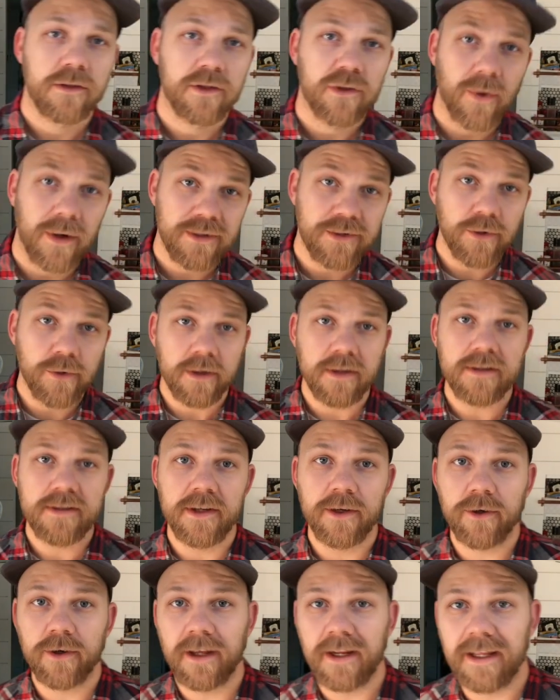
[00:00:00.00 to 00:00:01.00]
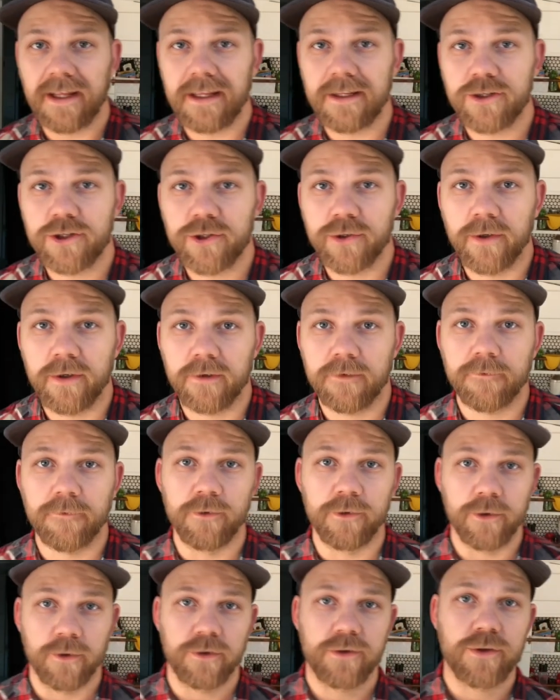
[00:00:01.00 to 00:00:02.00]
So as you consider getting insurance for
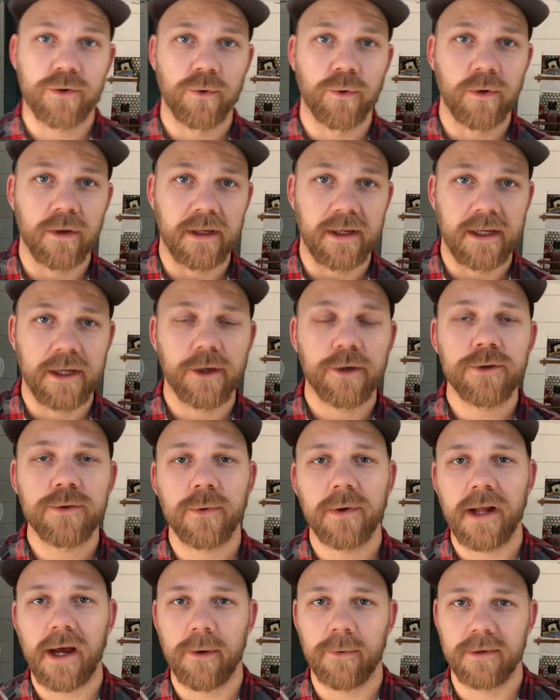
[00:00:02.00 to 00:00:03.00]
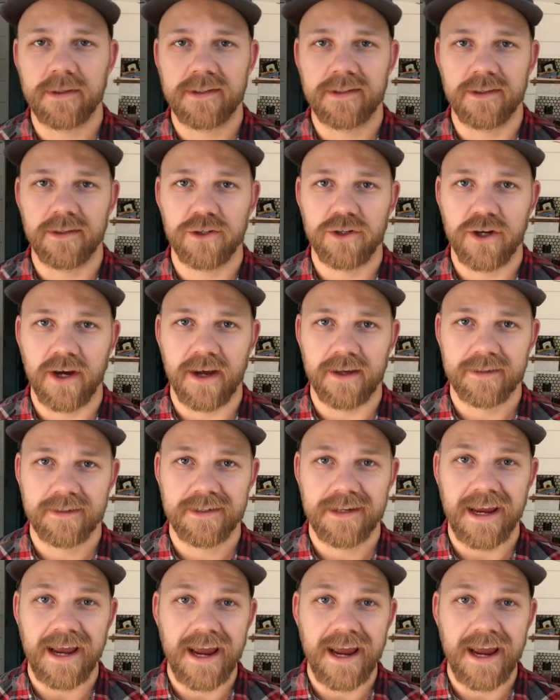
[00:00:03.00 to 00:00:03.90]
your Skoolie, here's what I would suggest.